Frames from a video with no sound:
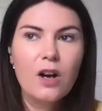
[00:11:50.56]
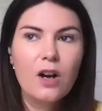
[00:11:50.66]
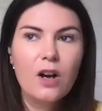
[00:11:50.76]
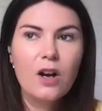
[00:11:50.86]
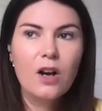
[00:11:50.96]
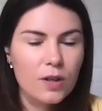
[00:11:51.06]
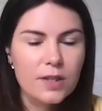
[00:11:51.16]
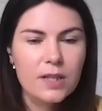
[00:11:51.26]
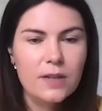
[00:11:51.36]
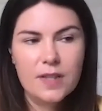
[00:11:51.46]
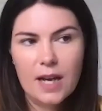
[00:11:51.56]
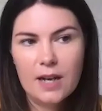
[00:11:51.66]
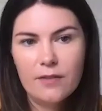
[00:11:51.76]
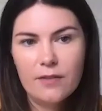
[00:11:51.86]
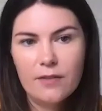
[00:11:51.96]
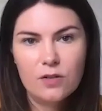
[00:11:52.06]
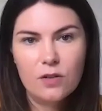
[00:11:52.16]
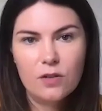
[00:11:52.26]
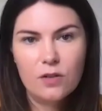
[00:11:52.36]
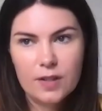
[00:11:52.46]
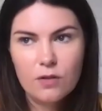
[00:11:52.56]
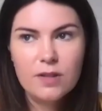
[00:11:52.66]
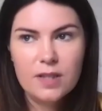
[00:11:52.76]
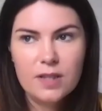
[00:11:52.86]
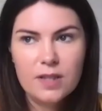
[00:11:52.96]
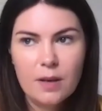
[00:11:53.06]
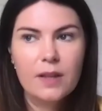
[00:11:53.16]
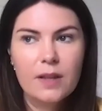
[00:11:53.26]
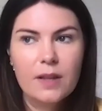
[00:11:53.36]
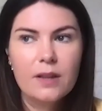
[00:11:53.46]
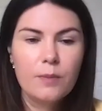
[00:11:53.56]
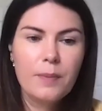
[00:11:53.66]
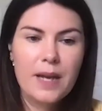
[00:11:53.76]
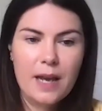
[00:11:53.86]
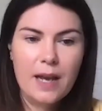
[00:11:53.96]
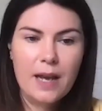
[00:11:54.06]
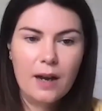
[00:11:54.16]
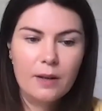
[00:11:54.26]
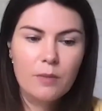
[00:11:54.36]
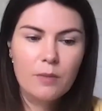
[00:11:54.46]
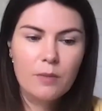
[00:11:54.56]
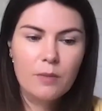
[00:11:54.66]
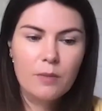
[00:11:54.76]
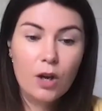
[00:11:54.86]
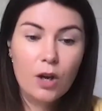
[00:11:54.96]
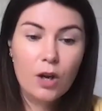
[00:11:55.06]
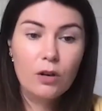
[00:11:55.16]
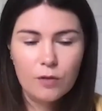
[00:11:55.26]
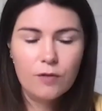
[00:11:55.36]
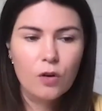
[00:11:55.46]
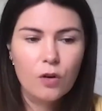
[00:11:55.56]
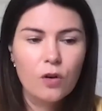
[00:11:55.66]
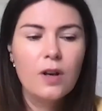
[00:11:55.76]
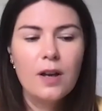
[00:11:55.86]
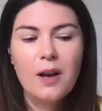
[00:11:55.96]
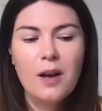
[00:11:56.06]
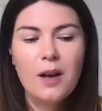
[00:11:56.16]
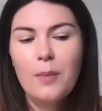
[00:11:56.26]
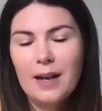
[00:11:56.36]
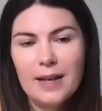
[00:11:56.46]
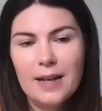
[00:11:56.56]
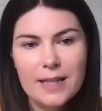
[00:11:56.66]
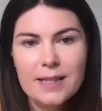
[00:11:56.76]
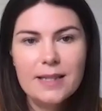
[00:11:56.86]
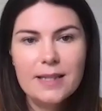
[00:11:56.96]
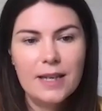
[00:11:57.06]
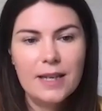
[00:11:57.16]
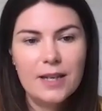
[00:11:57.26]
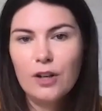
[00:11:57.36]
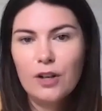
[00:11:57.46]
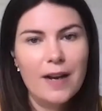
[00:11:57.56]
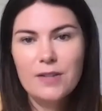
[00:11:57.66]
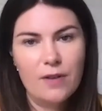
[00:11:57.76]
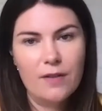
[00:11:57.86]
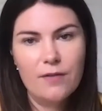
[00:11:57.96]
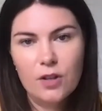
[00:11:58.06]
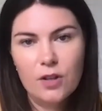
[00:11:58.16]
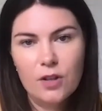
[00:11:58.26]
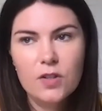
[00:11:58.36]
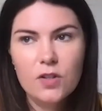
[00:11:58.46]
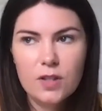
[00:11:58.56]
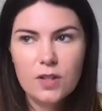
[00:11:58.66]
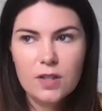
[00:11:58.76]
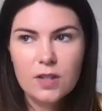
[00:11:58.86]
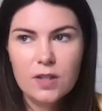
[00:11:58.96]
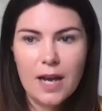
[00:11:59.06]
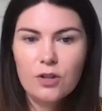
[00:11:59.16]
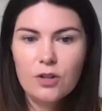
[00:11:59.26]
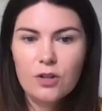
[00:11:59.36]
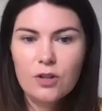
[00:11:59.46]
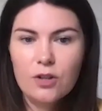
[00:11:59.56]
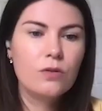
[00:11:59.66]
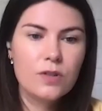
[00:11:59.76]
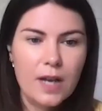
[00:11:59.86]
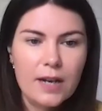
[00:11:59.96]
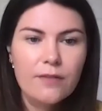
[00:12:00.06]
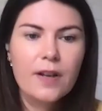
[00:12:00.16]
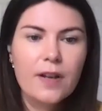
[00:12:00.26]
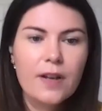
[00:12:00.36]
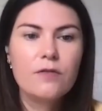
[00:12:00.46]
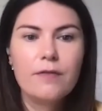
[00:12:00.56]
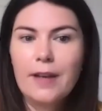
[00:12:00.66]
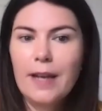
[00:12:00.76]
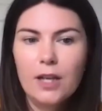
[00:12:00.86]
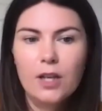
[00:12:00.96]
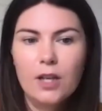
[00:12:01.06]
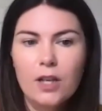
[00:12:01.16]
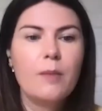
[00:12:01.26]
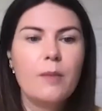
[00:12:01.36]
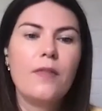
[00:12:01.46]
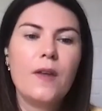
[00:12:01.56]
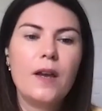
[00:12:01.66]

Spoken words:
obviously a positive side effect, although it's not something that PR can be held accountable for, but is that you're going to raise revenue. It's just a natural side effect of getting your